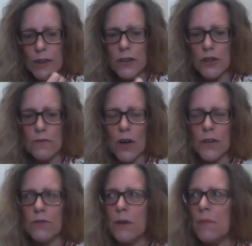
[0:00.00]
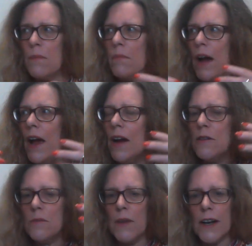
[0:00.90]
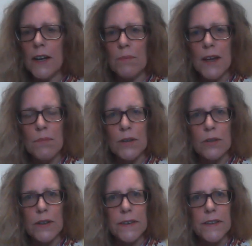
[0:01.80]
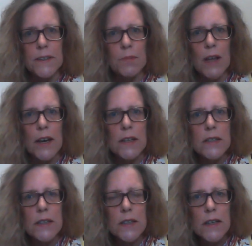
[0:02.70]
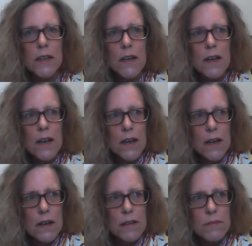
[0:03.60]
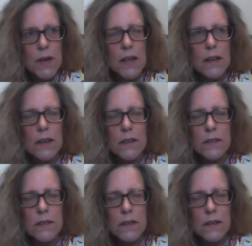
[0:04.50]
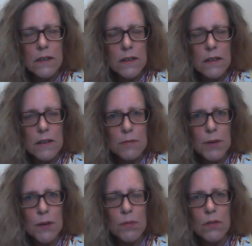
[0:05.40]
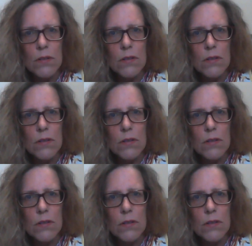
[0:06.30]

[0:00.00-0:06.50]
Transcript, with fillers: You've got to remember how many people are in this place. Millions of people.